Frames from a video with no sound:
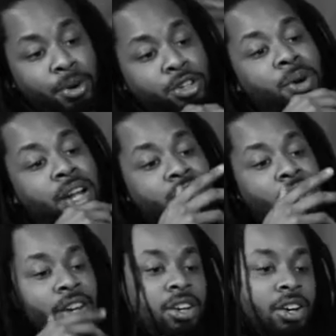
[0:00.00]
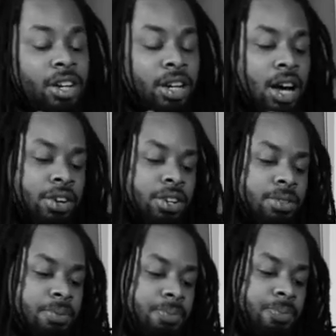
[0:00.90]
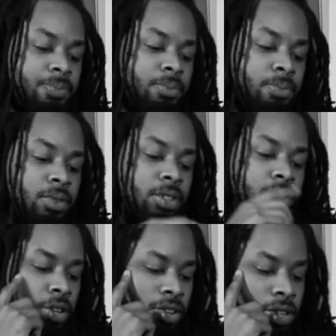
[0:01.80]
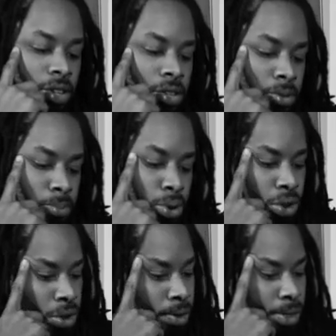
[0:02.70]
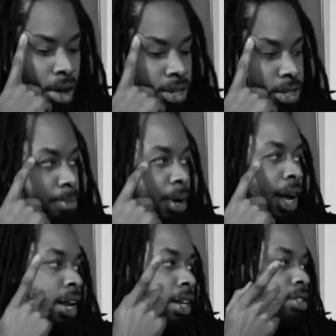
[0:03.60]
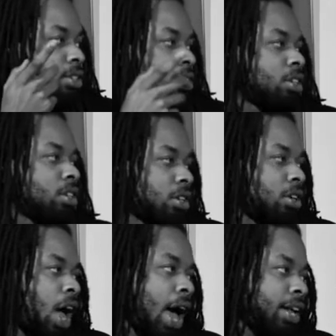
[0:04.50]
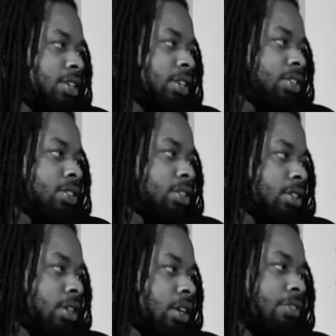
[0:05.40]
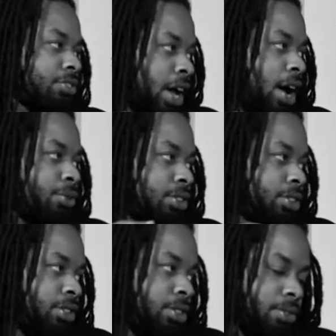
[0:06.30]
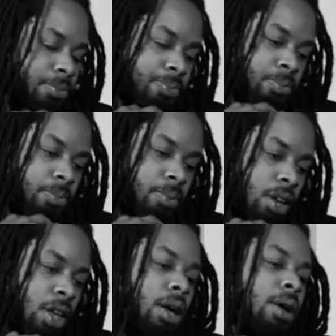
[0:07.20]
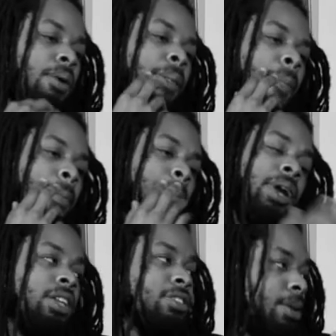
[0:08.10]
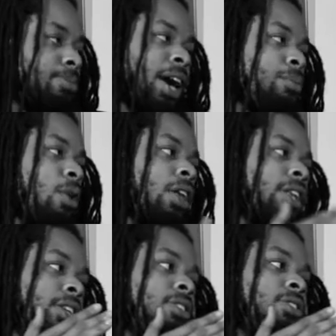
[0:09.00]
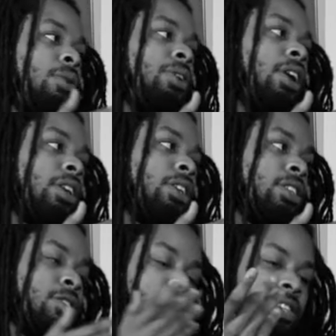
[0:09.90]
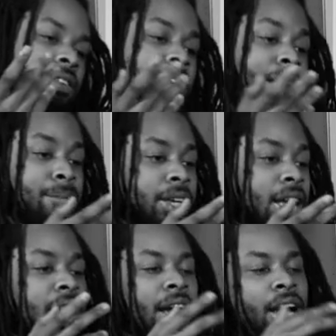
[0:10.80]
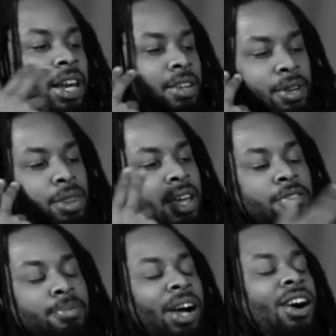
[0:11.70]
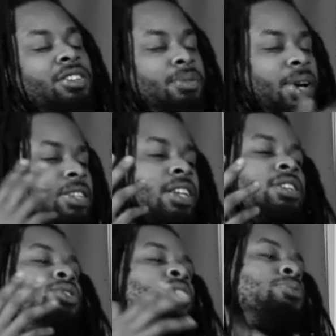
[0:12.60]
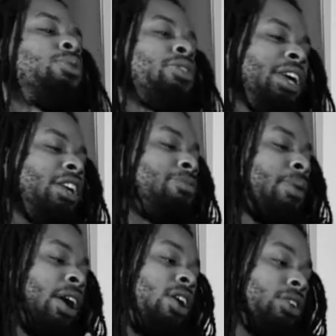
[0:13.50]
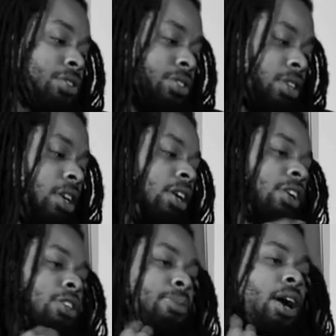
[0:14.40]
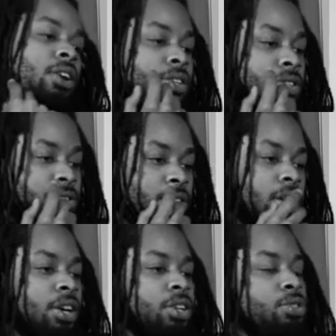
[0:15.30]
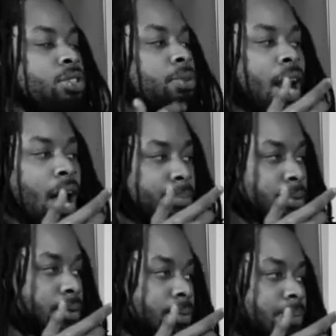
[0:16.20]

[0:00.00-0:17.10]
keyboard is where I started learning how to turn the musical thoughts in my head into ideas of sound, you know? But at the same time, while all of this is going on, this is why I said family again. Like, I didn't even think of my cousin when I said this too. I was more thinking of my uncles, because my uncles used to rap,